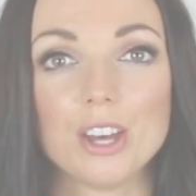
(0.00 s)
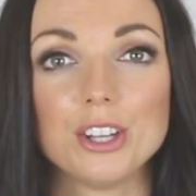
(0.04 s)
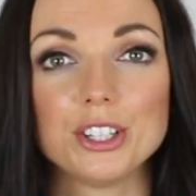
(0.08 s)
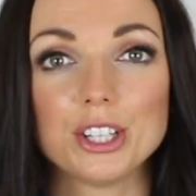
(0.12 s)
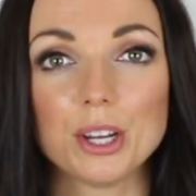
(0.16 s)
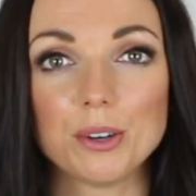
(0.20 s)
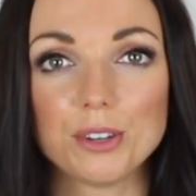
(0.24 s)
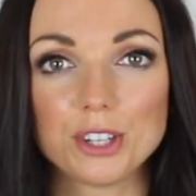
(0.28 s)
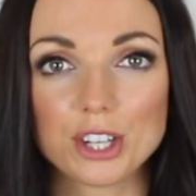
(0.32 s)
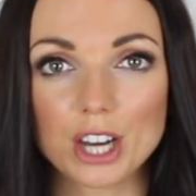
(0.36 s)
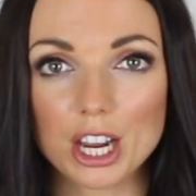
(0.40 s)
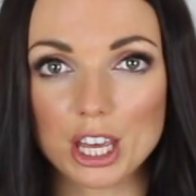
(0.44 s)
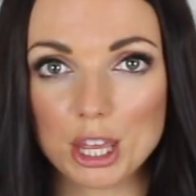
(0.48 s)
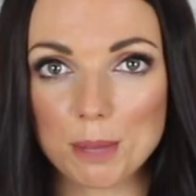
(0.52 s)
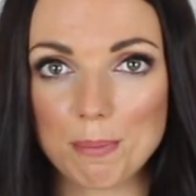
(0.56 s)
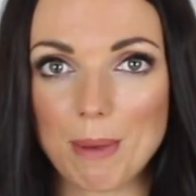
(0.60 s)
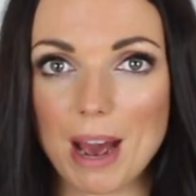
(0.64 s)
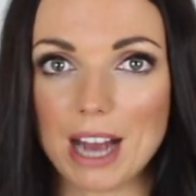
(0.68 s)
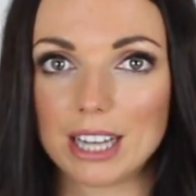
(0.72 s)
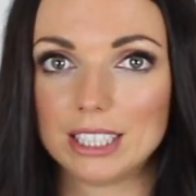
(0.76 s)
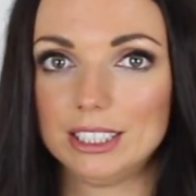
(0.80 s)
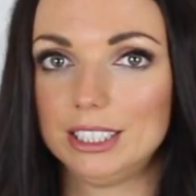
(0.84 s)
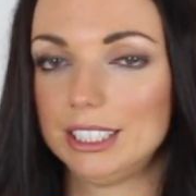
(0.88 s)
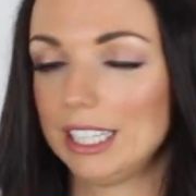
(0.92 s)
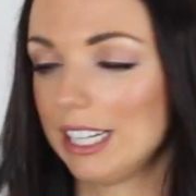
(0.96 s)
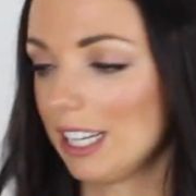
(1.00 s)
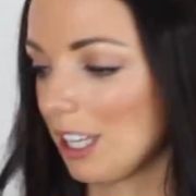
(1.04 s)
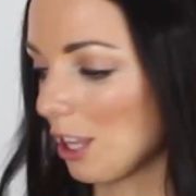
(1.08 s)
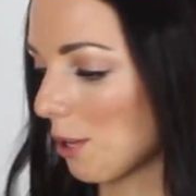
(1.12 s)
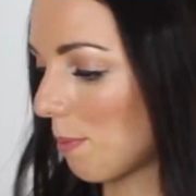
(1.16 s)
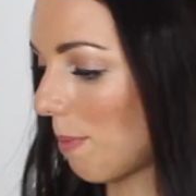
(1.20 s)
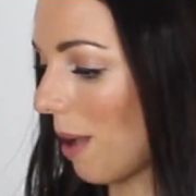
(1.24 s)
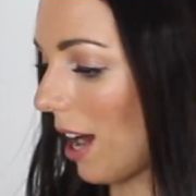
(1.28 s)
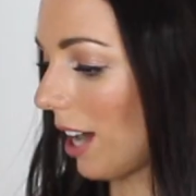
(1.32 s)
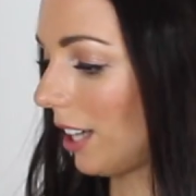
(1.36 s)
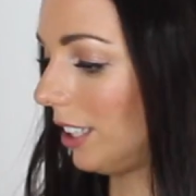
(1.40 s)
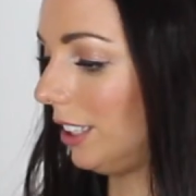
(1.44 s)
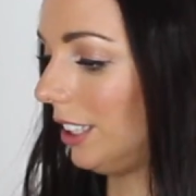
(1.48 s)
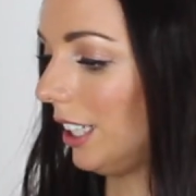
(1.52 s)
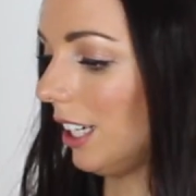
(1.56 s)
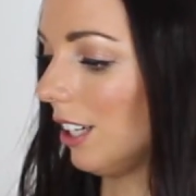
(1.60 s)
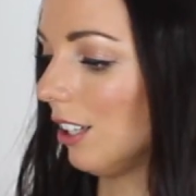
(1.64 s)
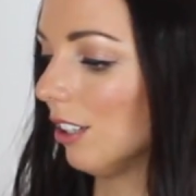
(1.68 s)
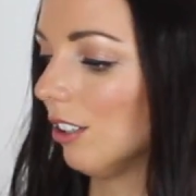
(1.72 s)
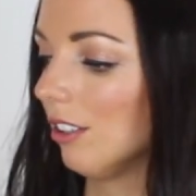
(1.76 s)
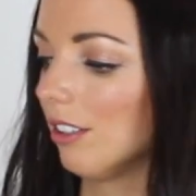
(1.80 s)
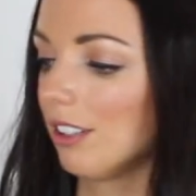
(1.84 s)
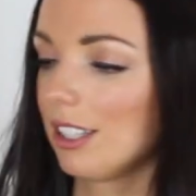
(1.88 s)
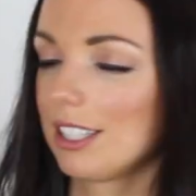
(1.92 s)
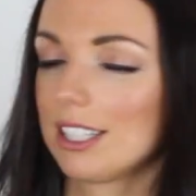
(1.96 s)
So to show you the
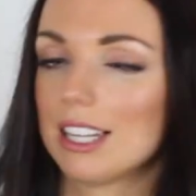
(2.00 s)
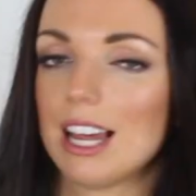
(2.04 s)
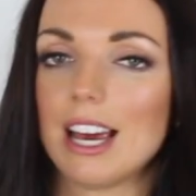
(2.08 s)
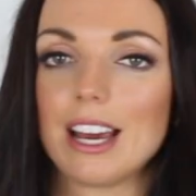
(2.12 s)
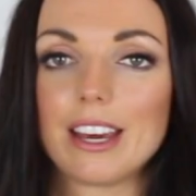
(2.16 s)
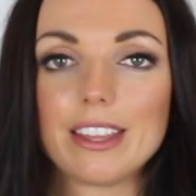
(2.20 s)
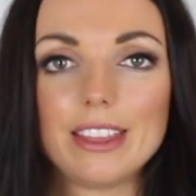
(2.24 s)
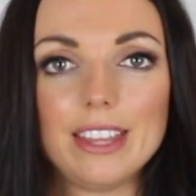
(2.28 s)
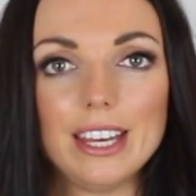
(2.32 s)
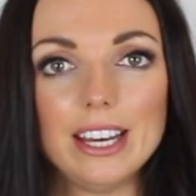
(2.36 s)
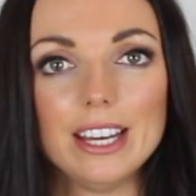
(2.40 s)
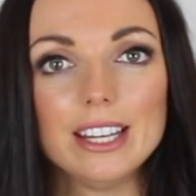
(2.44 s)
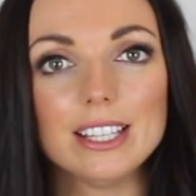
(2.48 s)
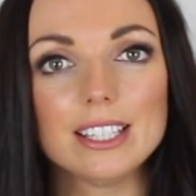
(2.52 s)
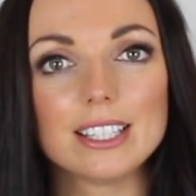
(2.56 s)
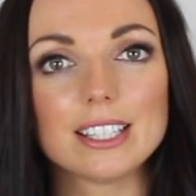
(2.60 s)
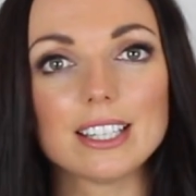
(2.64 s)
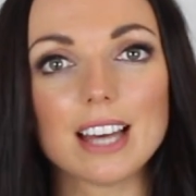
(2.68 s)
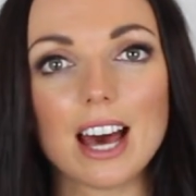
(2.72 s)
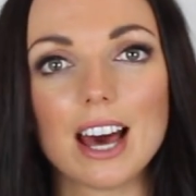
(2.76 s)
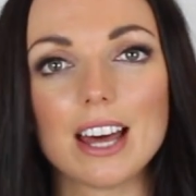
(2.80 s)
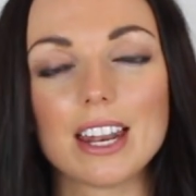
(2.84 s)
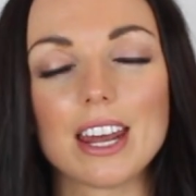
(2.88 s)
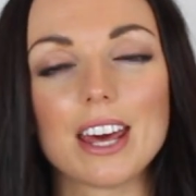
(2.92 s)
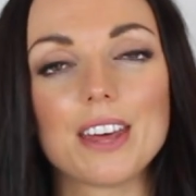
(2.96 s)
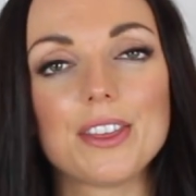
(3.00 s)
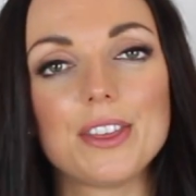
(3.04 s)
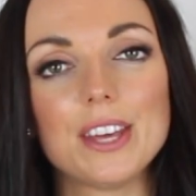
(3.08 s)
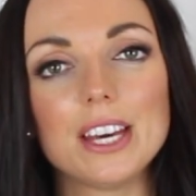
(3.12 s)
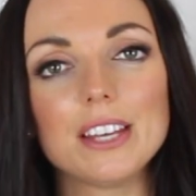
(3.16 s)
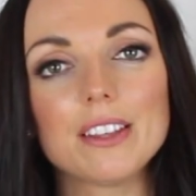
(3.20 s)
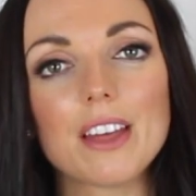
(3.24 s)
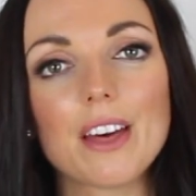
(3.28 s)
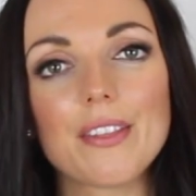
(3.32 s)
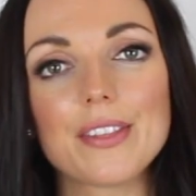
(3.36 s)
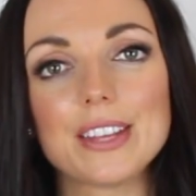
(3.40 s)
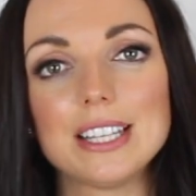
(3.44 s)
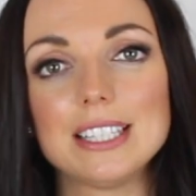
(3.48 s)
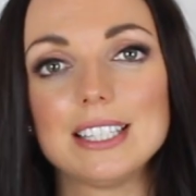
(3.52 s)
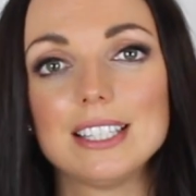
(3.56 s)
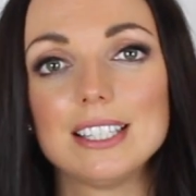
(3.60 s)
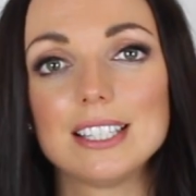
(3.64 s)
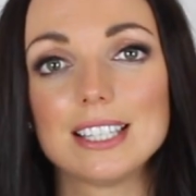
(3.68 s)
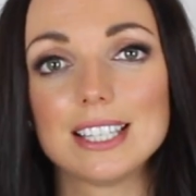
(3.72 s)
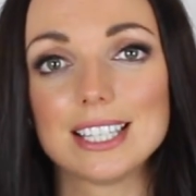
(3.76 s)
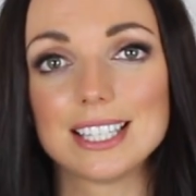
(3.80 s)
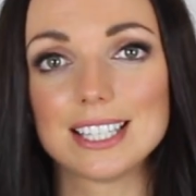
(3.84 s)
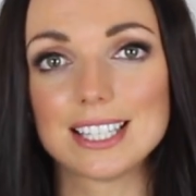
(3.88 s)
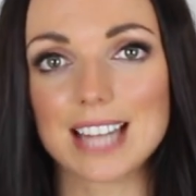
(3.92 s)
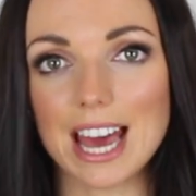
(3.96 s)
packaging looks like this, and I think that this
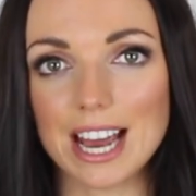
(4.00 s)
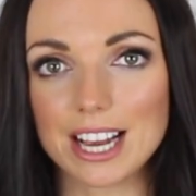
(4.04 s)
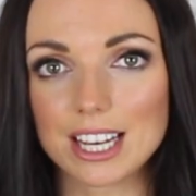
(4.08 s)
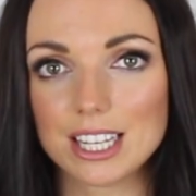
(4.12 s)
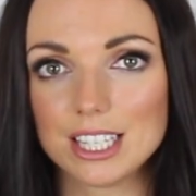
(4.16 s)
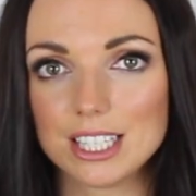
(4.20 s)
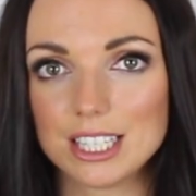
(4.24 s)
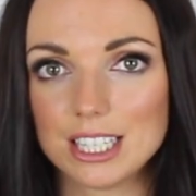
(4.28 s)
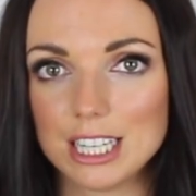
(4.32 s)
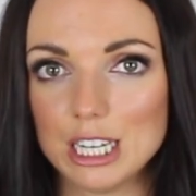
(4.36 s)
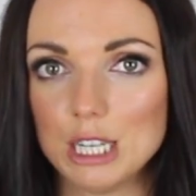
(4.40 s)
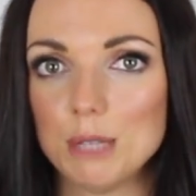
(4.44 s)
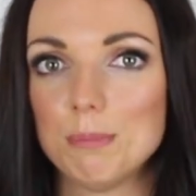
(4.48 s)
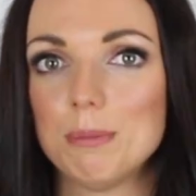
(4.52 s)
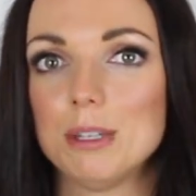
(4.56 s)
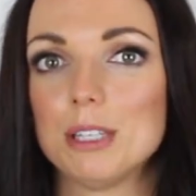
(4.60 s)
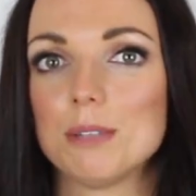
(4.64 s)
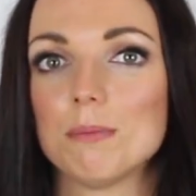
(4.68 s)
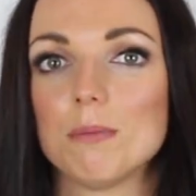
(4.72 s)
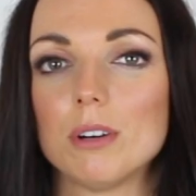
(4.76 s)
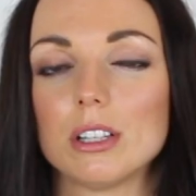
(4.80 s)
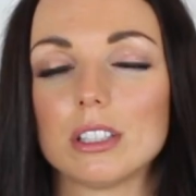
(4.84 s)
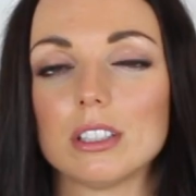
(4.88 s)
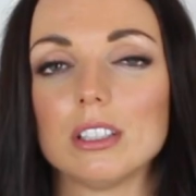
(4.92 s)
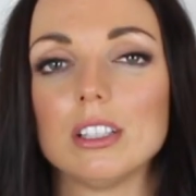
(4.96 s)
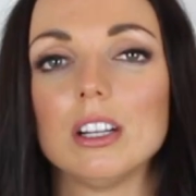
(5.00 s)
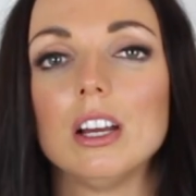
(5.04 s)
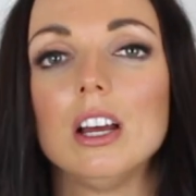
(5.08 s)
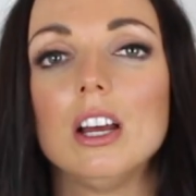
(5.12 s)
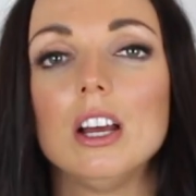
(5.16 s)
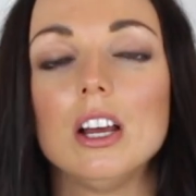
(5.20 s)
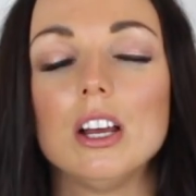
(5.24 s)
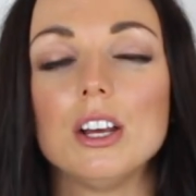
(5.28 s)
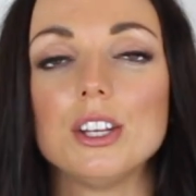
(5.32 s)
is the second cheapest model.